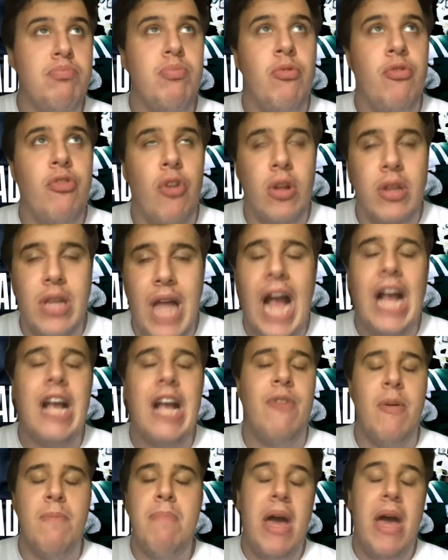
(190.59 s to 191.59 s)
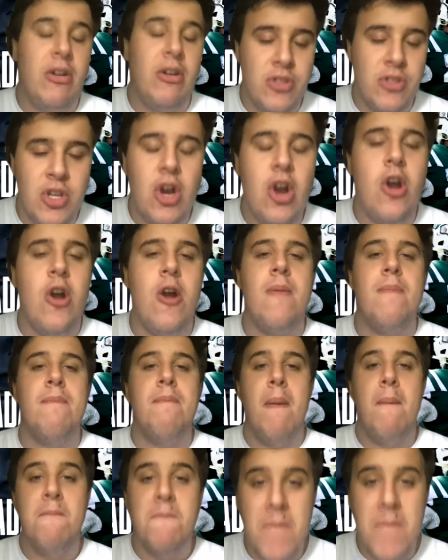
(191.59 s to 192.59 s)
for lack of a better term,
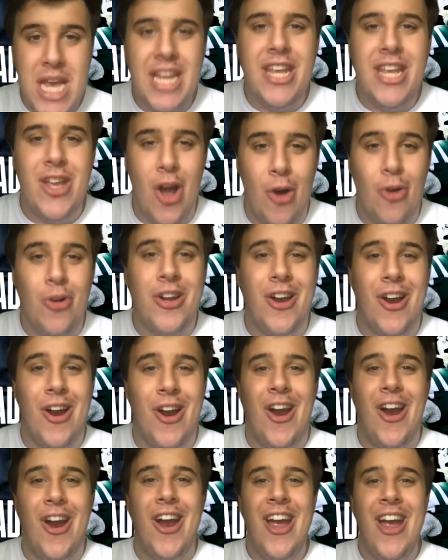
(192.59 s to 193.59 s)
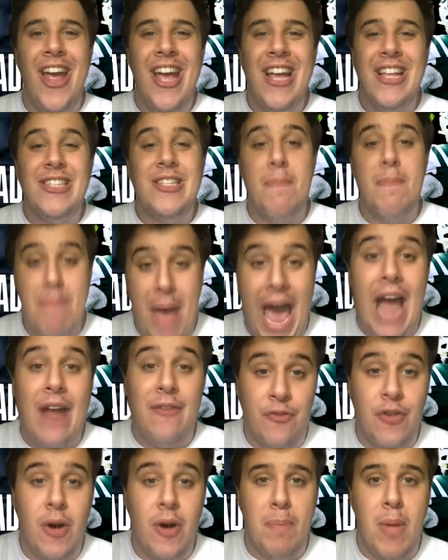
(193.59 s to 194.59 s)
mediocre to bad
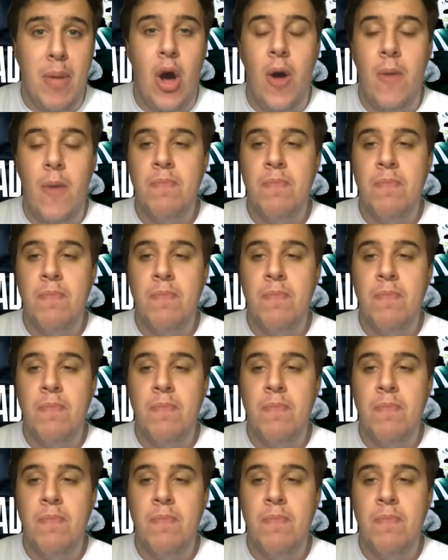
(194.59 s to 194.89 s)
football.